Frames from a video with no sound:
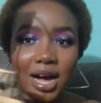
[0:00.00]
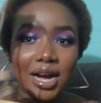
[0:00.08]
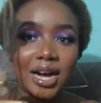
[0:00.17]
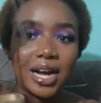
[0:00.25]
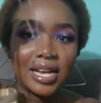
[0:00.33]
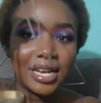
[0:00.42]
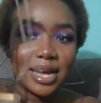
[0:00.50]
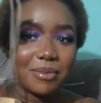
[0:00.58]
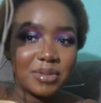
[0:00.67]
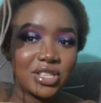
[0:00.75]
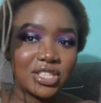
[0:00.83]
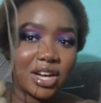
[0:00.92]
aka ka
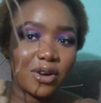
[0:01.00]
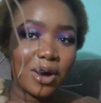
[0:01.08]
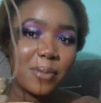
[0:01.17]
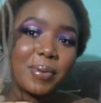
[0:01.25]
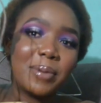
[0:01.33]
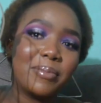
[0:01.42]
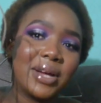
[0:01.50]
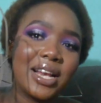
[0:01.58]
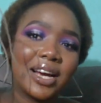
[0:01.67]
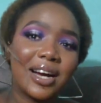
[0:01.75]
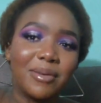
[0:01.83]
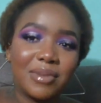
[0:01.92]
damage kako hapa mbele
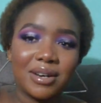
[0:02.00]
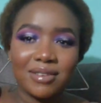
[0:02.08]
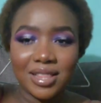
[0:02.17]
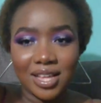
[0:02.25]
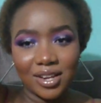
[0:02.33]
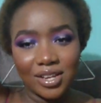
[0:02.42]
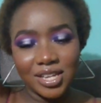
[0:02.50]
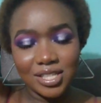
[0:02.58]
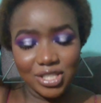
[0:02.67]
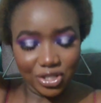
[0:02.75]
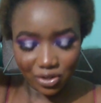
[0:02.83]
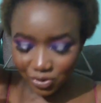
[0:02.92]
kamawe
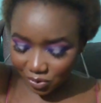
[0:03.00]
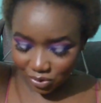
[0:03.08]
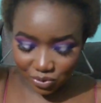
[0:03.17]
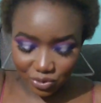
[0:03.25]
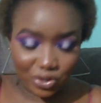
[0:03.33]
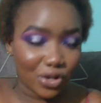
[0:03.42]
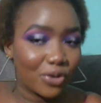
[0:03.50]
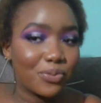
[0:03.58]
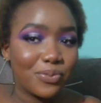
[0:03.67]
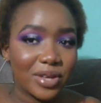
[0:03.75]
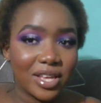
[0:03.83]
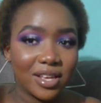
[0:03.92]
it's not going to stop
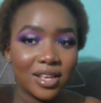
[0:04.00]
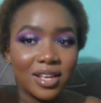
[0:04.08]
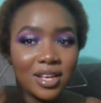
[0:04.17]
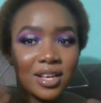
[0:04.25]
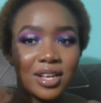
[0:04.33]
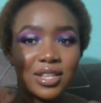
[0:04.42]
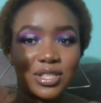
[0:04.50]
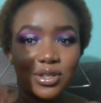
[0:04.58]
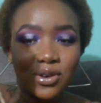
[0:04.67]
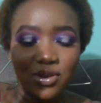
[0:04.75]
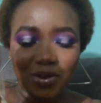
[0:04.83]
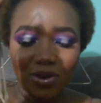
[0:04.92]
me so
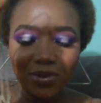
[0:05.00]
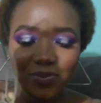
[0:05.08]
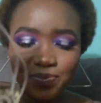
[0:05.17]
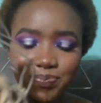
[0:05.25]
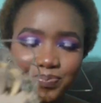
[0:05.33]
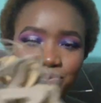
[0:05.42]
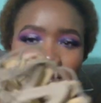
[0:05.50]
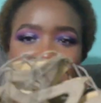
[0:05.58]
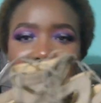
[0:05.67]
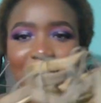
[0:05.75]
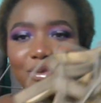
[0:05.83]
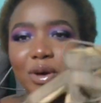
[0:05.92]

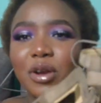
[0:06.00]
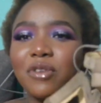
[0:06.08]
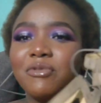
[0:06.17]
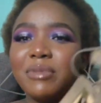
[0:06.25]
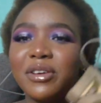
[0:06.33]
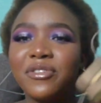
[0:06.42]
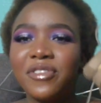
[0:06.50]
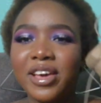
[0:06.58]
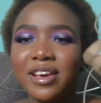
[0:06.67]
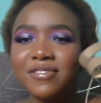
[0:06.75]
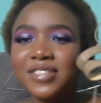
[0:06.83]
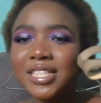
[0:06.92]
this is one of my
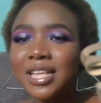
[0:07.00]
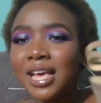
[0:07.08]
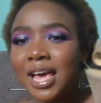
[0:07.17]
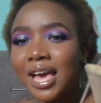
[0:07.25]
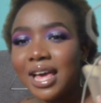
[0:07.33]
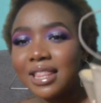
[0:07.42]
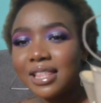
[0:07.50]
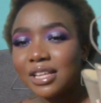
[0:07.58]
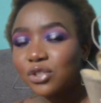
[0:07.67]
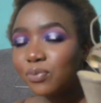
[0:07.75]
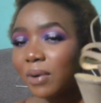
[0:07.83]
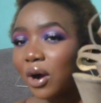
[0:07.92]
faves and they are
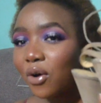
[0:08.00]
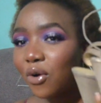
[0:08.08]
super